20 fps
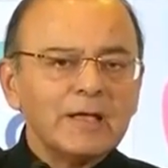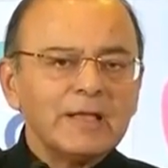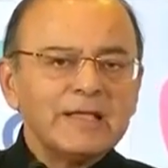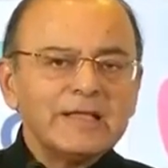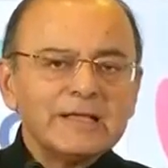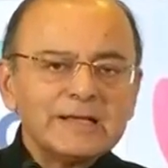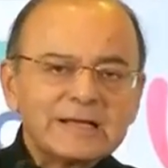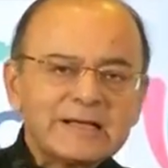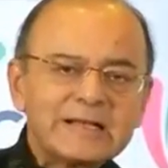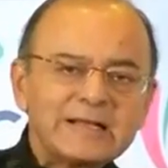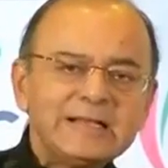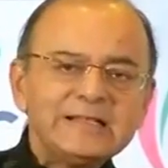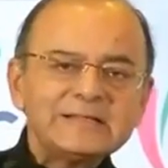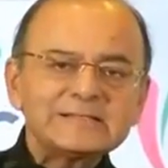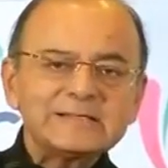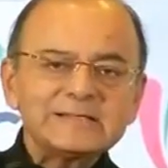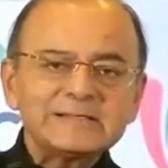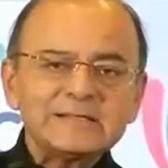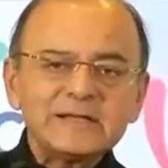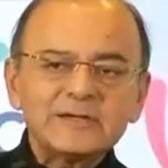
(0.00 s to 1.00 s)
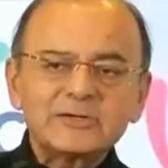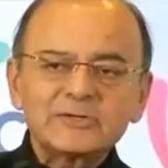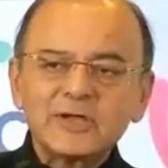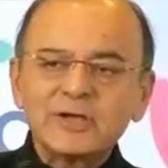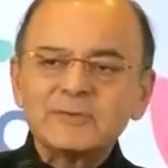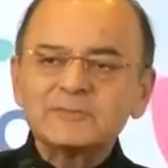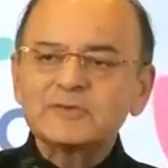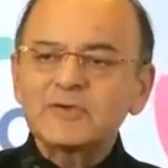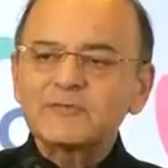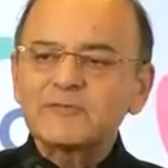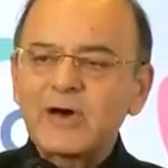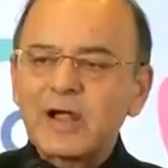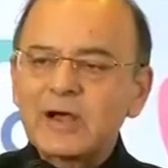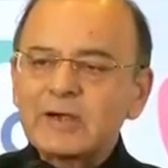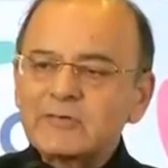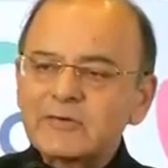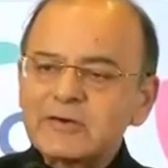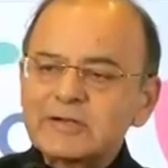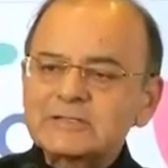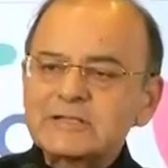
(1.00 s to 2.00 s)
increases in terms of
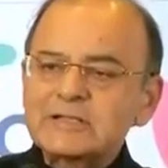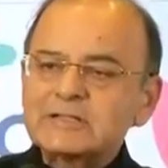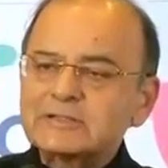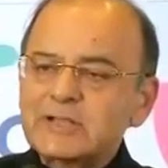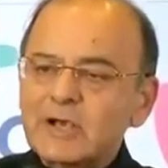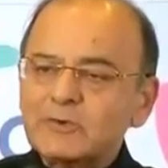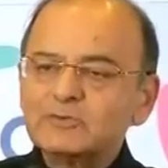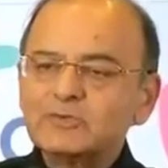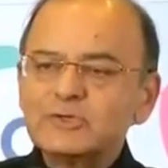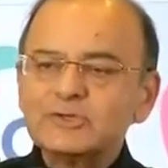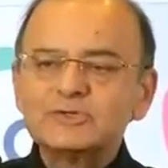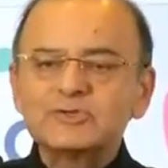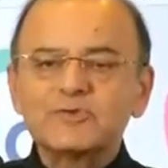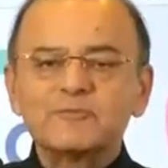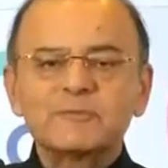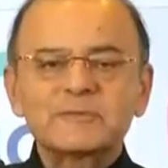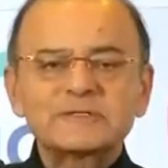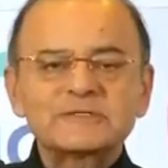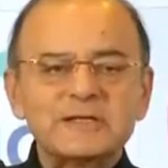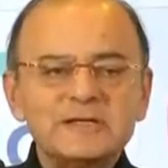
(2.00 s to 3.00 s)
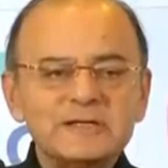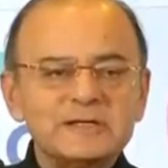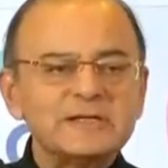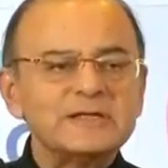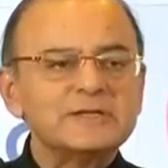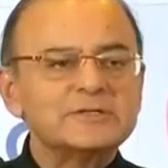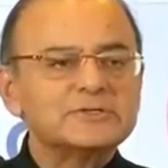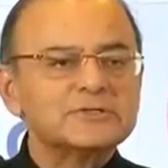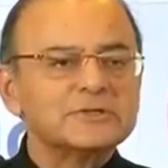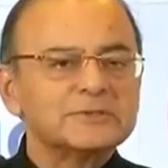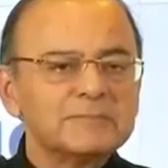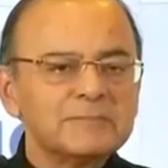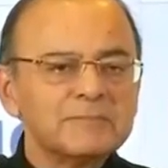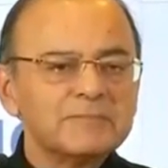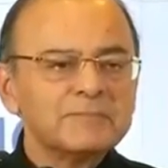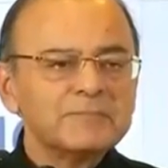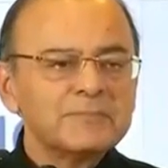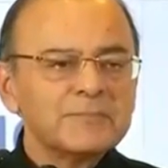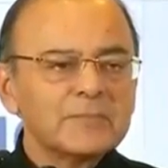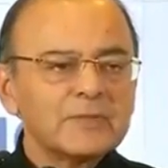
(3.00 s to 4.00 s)
hundreds and thousands of percentage
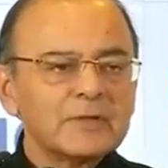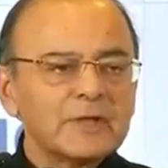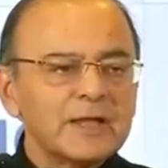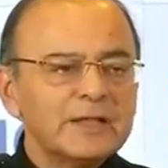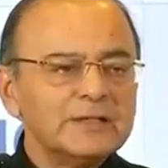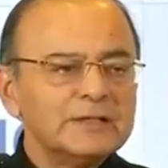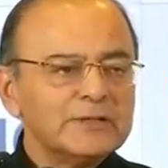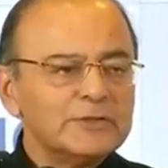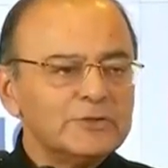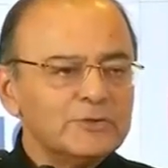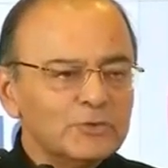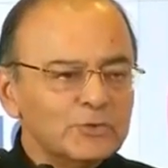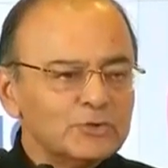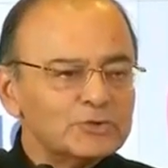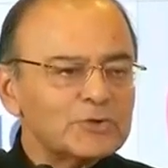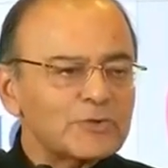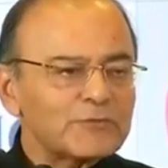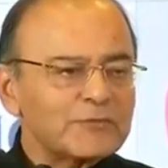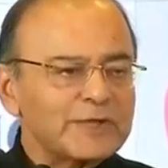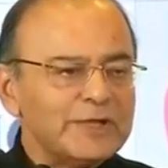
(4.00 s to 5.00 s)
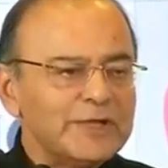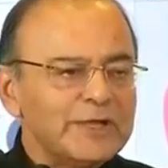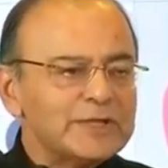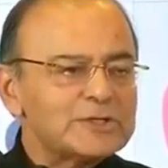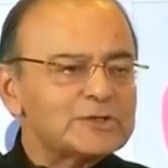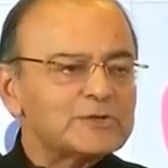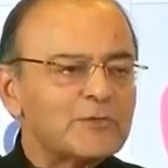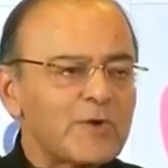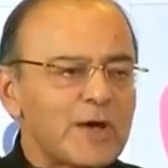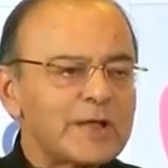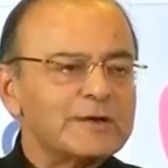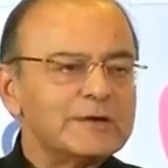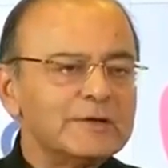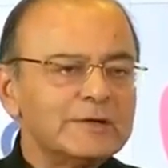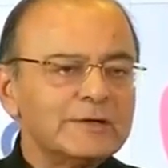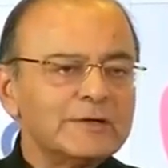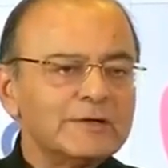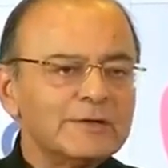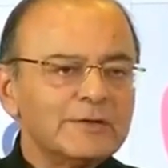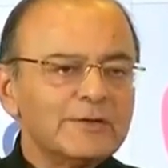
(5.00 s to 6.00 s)
in the use of each
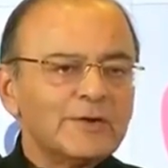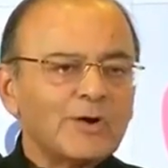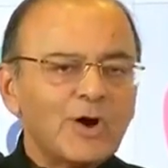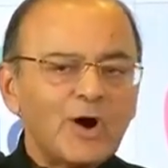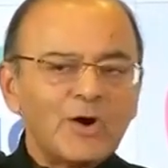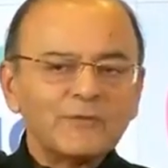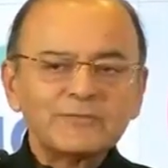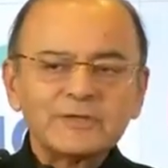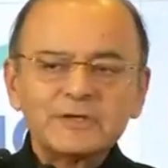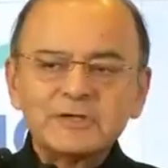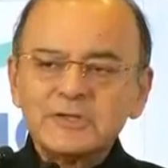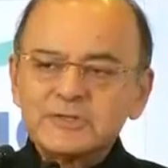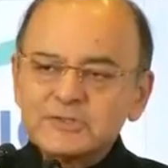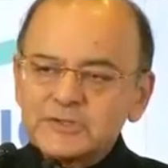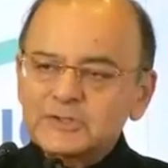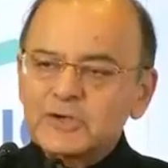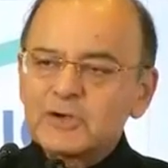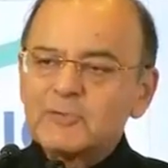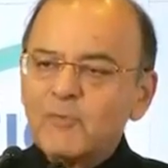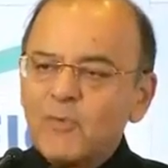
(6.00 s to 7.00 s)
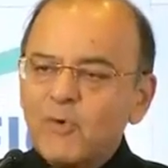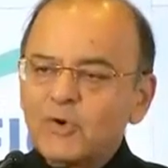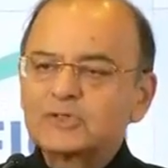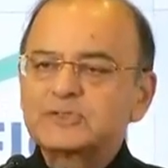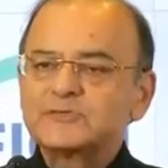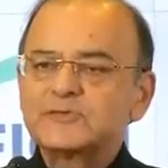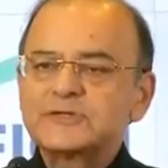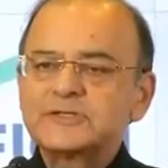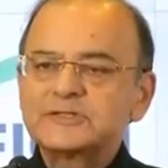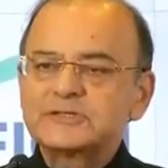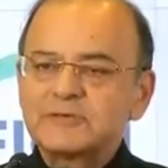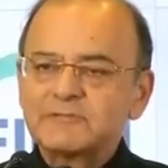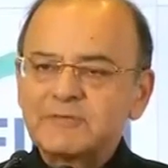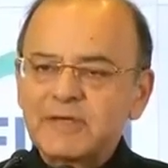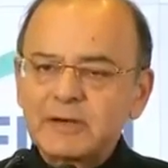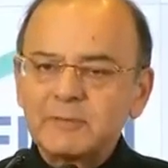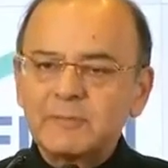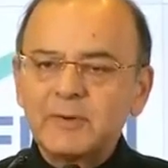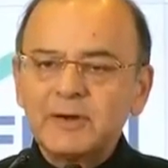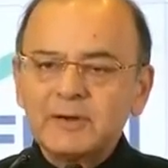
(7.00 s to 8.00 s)
one of the digital modes which is
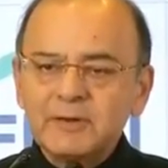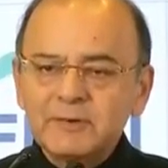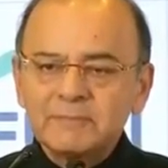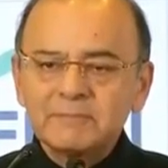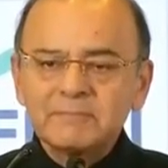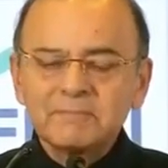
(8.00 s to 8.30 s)
available.